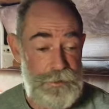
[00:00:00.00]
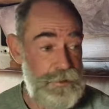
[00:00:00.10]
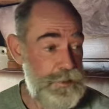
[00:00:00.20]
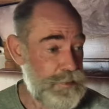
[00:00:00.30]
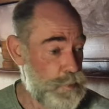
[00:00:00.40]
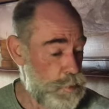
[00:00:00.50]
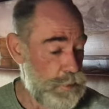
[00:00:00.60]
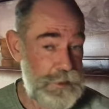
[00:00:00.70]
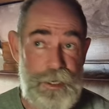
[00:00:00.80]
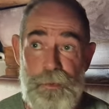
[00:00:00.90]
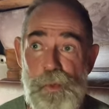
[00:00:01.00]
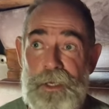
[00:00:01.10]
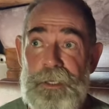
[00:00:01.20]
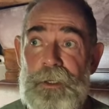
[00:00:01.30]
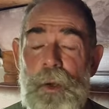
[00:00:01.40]
this morning, I'm
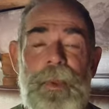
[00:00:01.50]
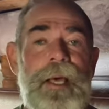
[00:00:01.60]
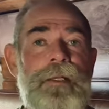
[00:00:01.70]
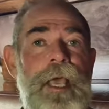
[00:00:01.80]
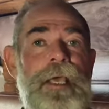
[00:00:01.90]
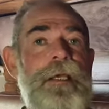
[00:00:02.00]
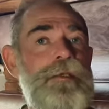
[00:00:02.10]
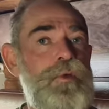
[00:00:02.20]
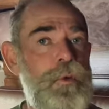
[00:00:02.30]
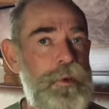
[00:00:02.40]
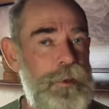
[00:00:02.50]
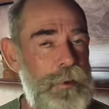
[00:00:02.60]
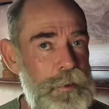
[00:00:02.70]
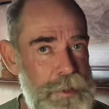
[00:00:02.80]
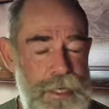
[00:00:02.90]
waking up at a historical
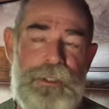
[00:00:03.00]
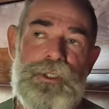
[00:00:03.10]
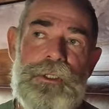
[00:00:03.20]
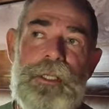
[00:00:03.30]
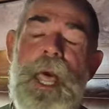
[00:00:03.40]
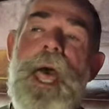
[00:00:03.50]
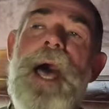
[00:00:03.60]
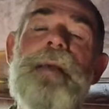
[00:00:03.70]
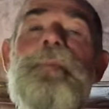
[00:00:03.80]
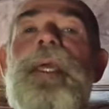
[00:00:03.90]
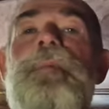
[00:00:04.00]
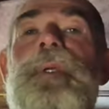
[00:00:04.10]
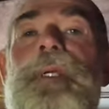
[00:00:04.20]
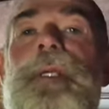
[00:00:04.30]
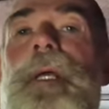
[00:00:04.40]
location. And
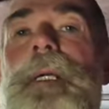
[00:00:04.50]
maybe